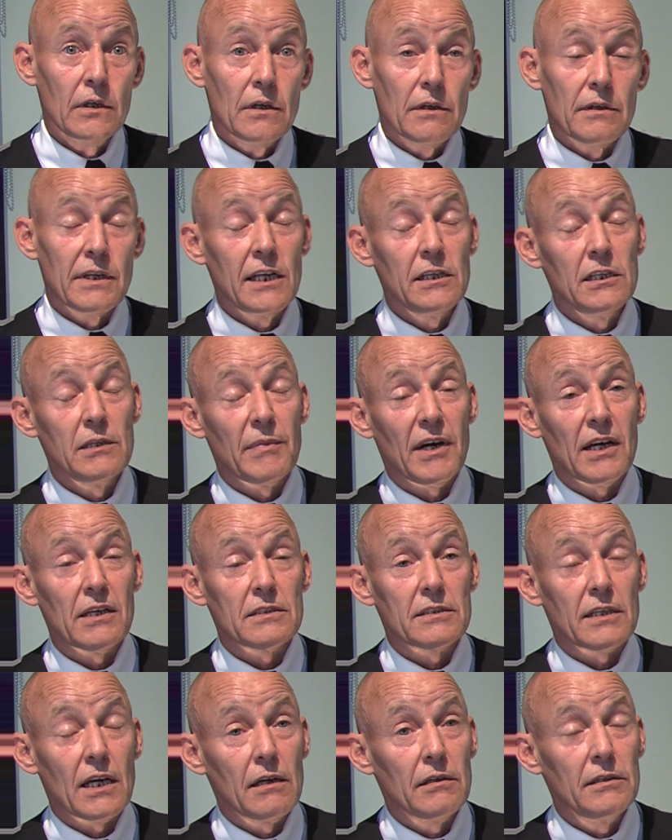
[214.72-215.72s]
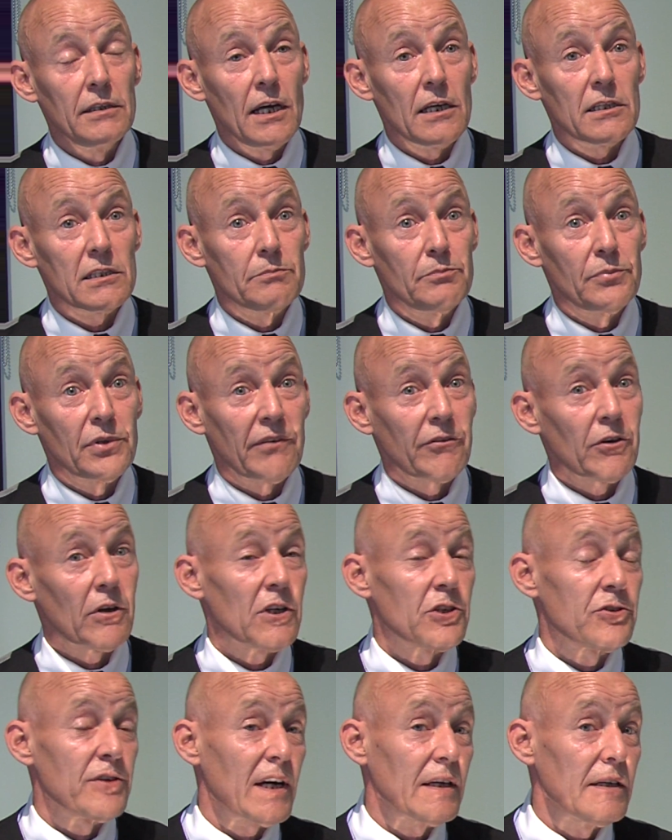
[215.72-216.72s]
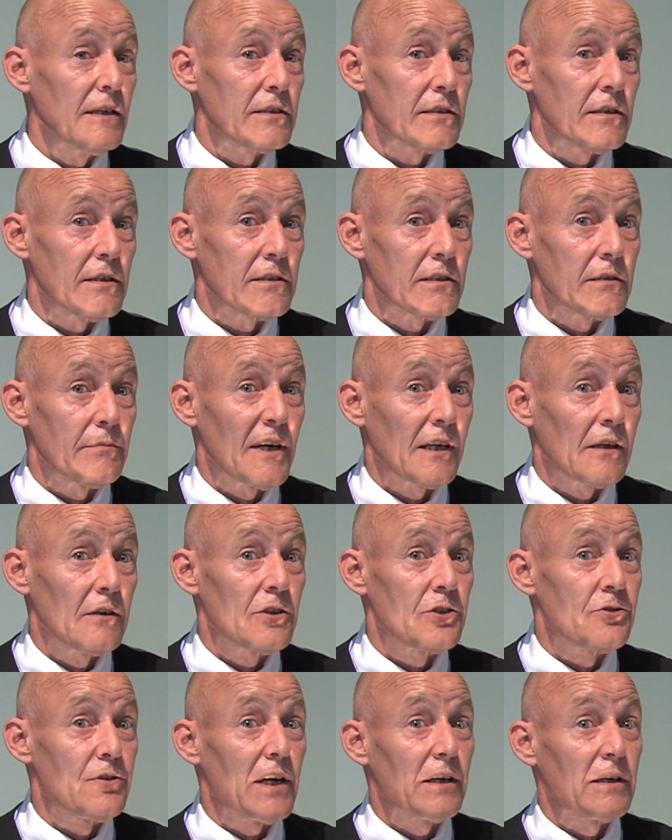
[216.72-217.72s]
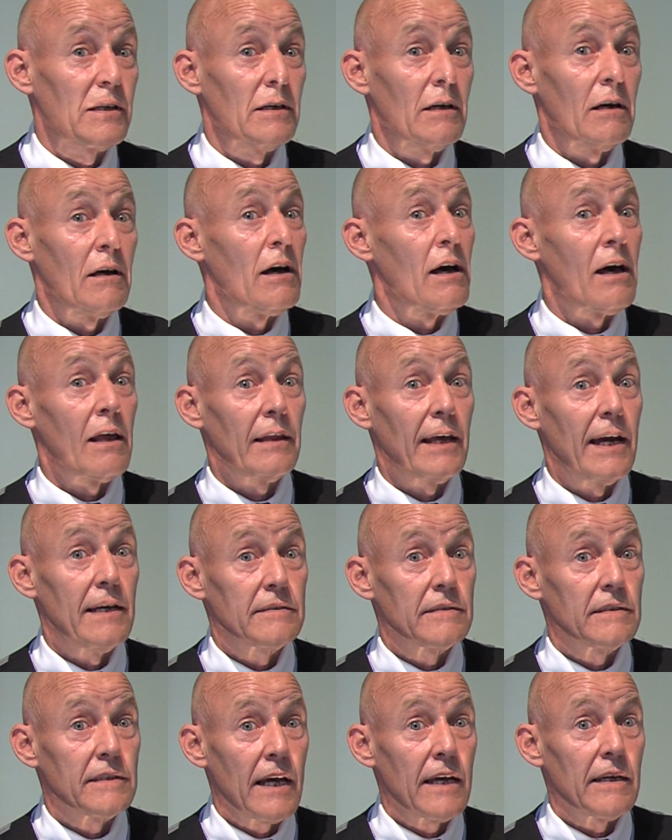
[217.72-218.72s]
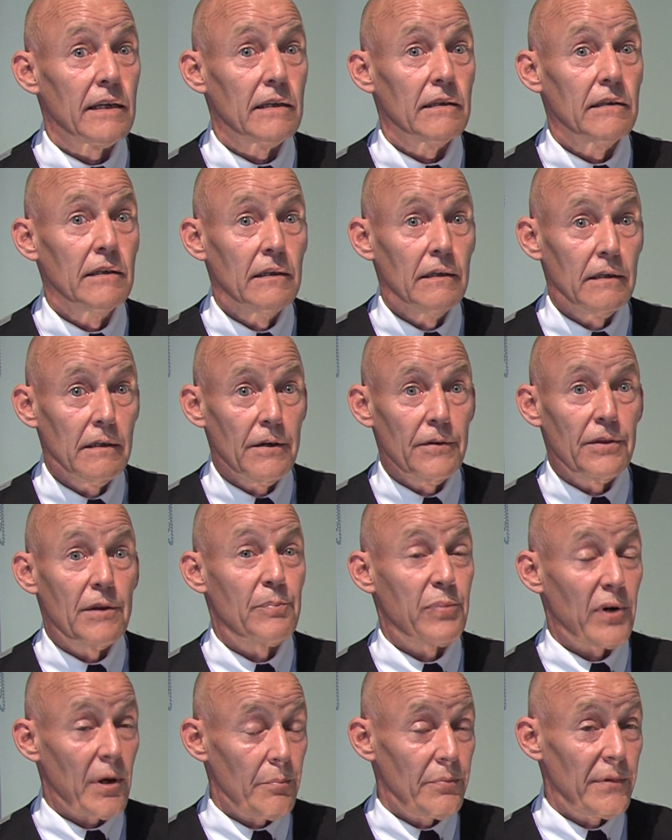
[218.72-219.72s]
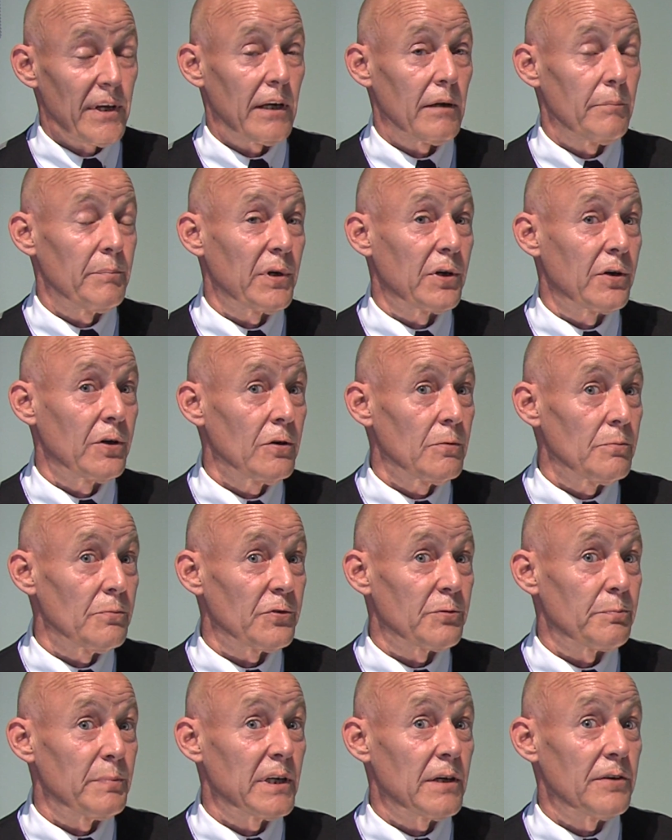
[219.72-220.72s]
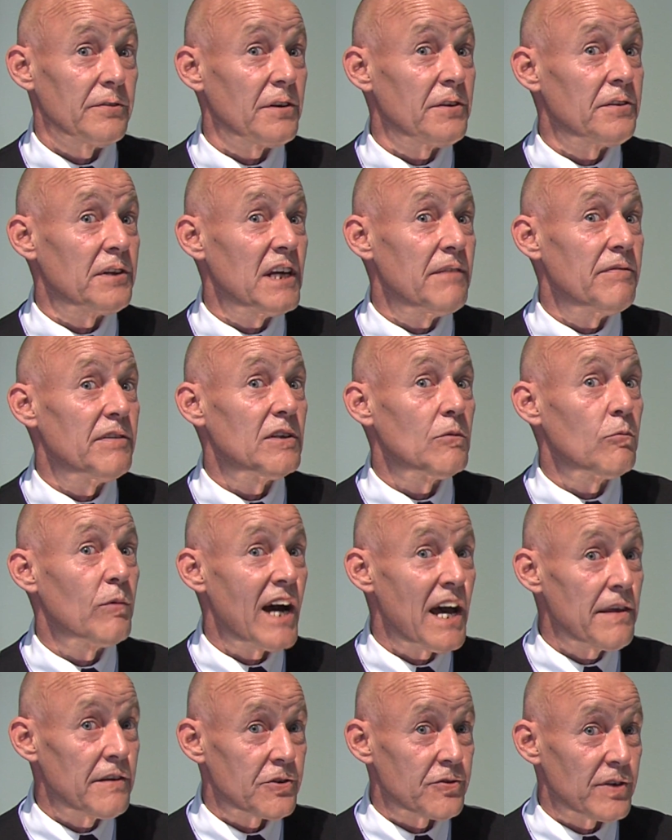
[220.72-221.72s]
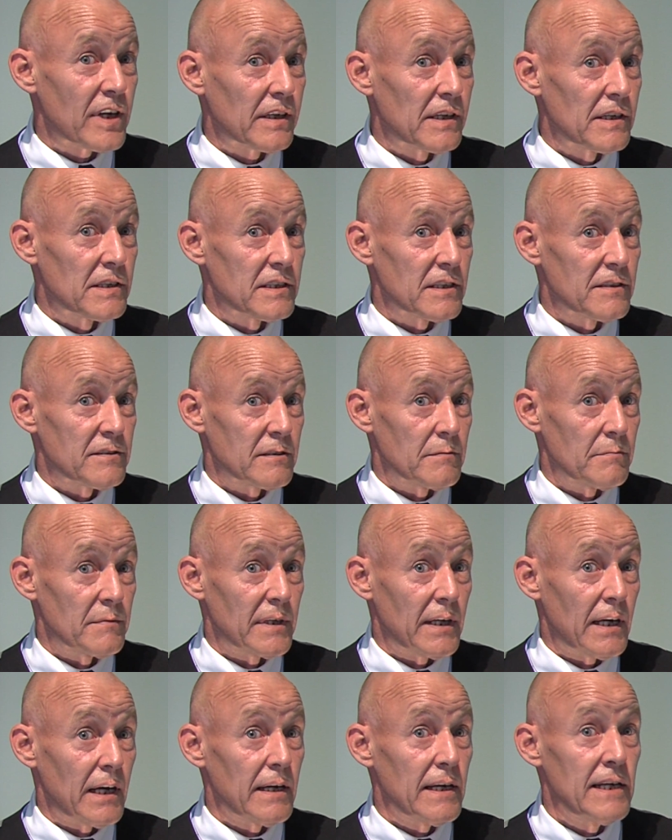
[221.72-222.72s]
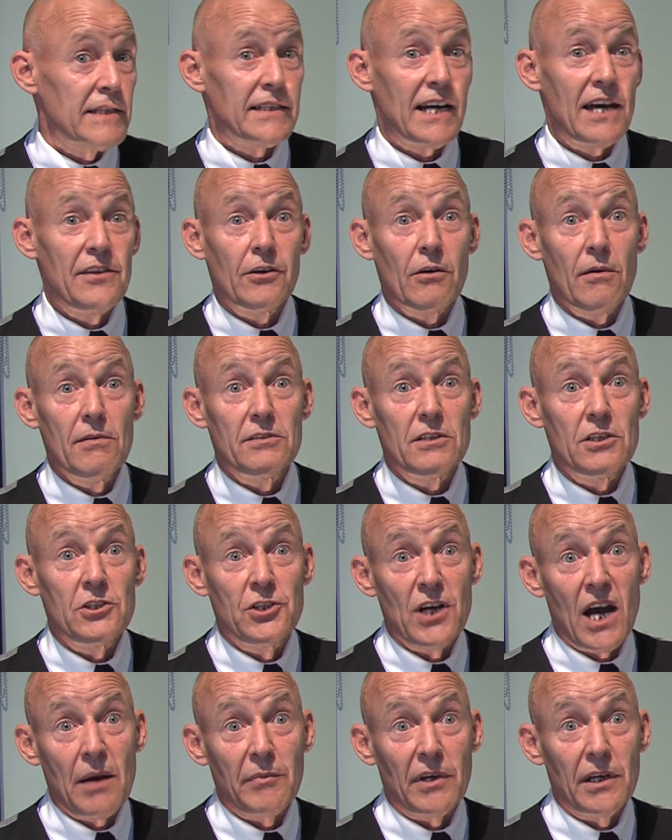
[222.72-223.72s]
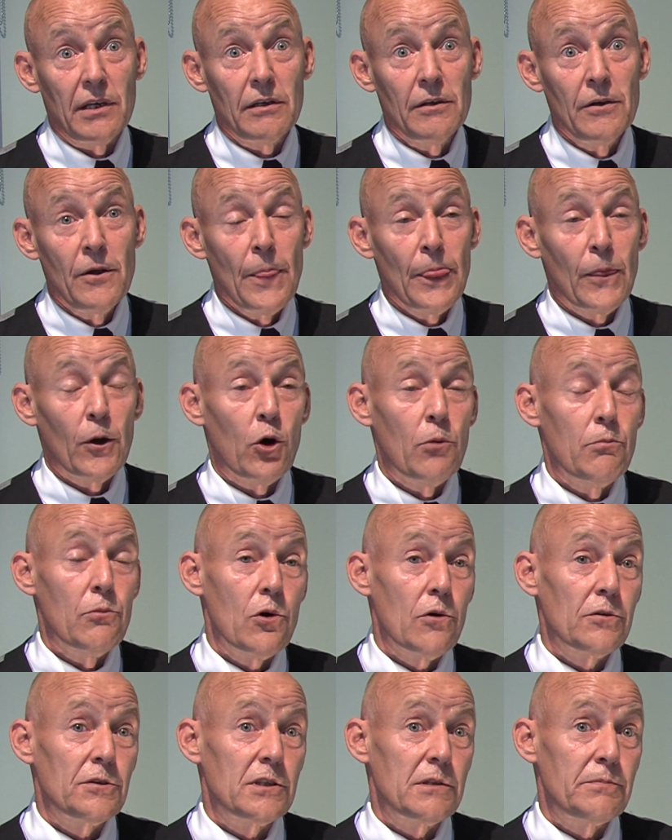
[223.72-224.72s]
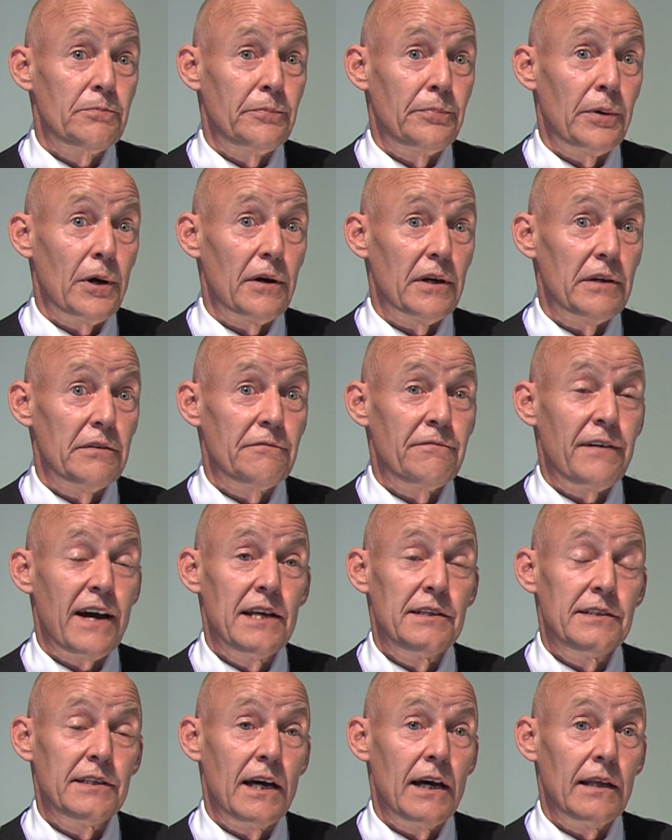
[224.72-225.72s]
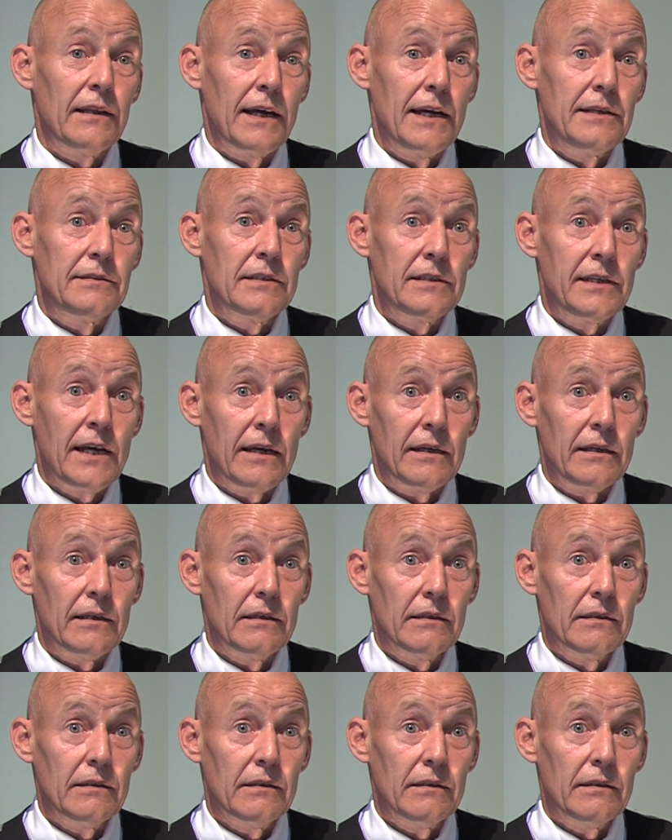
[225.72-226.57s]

Then you might say, yes, but I've got a tracking system, I can track it at a later date. The problem then becomes, because the thief is aware of the tracking system there, he's either going to jam it, or more to the point, find it at a later date.